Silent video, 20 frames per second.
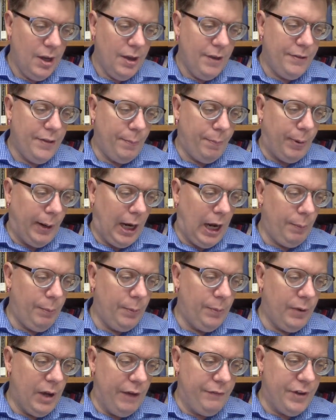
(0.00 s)
the
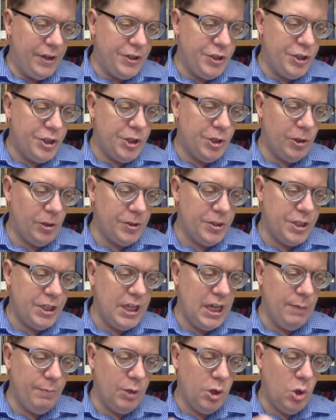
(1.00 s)
problem of a
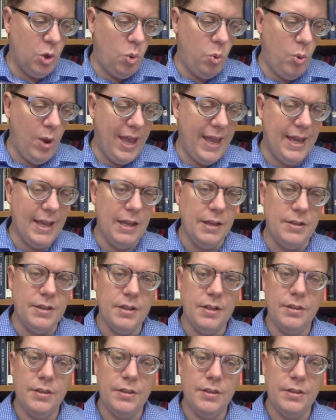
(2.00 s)
tertium quid.